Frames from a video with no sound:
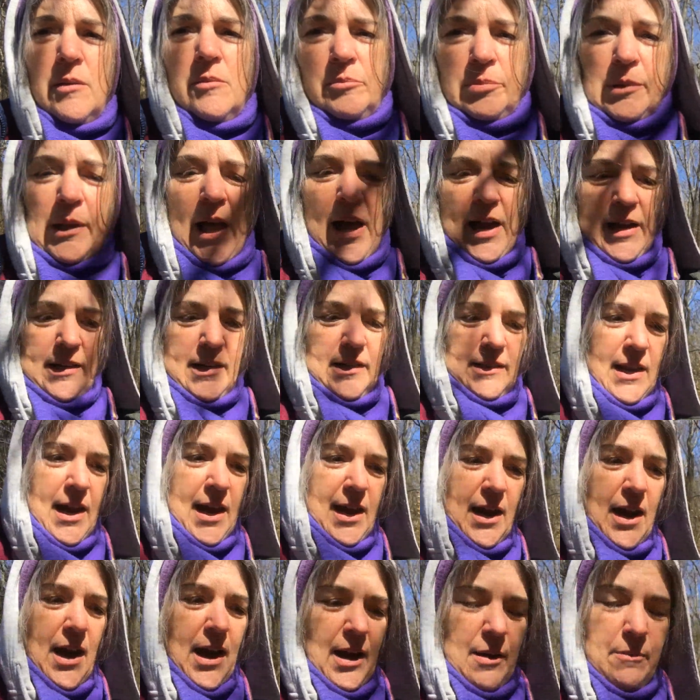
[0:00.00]
blind in
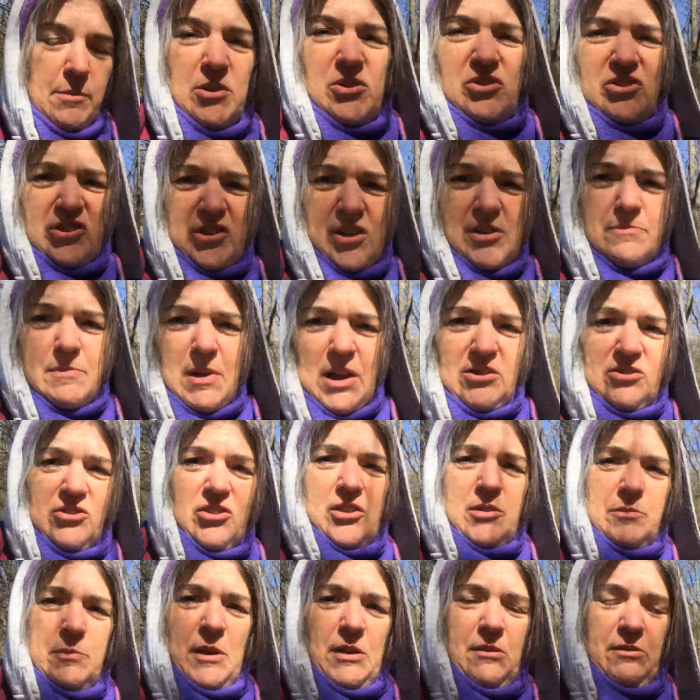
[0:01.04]
that eye, but she did
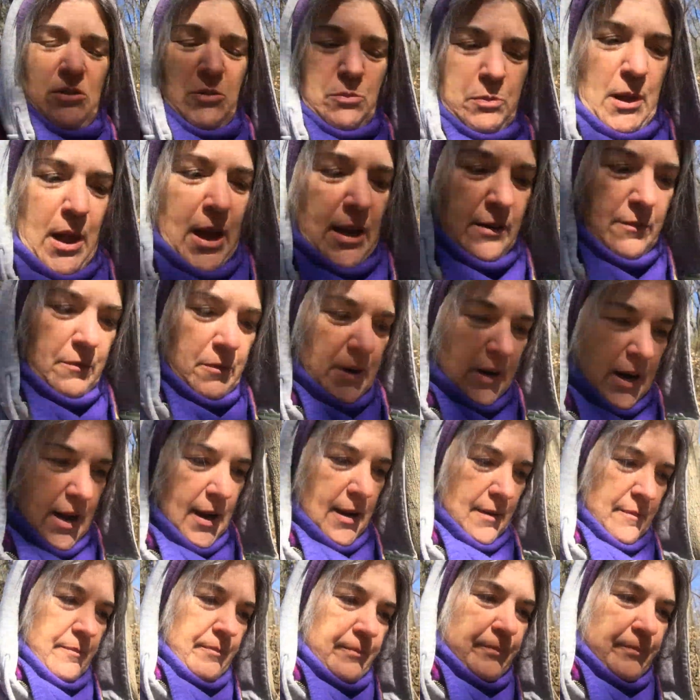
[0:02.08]
mention to me it was blind in one eye.